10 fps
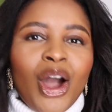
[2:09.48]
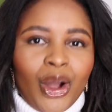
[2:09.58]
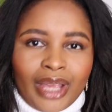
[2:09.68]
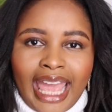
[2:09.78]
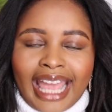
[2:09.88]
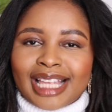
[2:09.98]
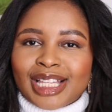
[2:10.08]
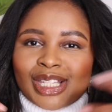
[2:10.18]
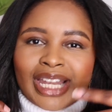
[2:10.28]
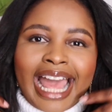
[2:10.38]
Okay,
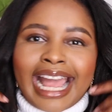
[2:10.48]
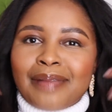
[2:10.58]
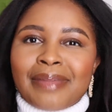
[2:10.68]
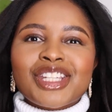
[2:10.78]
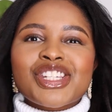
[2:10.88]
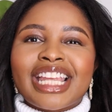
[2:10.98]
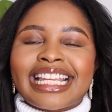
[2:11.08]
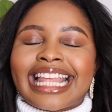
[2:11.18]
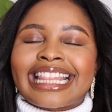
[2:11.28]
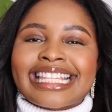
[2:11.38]
so like I
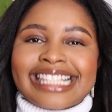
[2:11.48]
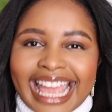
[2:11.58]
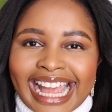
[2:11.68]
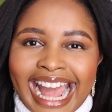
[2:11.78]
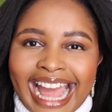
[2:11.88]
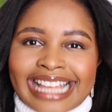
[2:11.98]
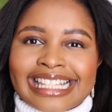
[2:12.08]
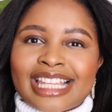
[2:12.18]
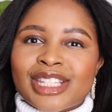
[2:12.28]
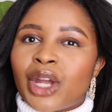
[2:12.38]
mentioned, this hair,
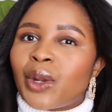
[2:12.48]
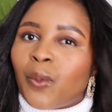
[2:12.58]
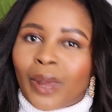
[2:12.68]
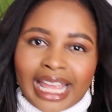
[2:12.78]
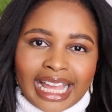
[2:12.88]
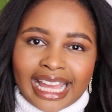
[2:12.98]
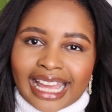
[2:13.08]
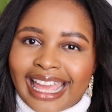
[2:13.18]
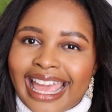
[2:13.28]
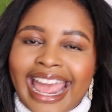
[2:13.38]
guys, is not a
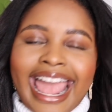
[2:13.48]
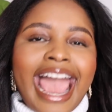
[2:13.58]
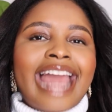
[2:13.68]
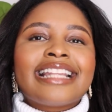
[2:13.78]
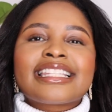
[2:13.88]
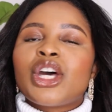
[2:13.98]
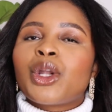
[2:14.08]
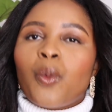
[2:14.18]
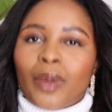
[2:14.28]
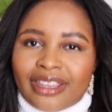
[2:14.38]
wig and it's not
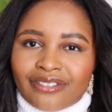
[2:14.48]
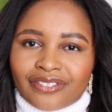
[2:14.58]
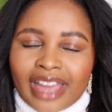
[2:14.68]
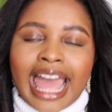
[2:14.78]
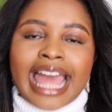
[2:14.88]
a weave.